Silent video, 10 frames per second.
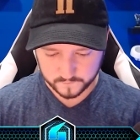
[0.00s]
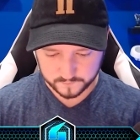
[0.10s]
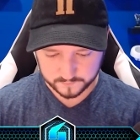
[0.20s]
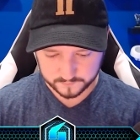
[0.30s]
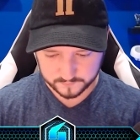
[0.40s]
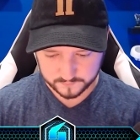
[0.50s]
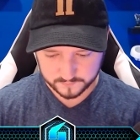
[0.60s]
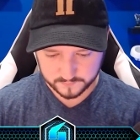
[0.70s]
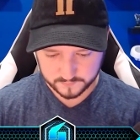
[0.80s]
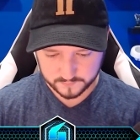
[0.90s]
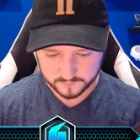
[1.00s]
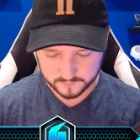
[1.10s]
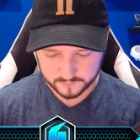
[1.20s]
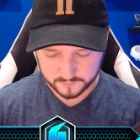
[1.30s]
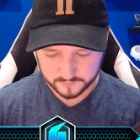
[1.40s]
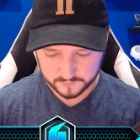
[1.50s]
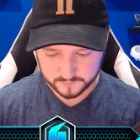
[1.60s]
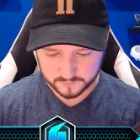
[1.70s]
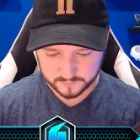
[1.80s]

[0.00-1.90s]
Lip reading: [no speech]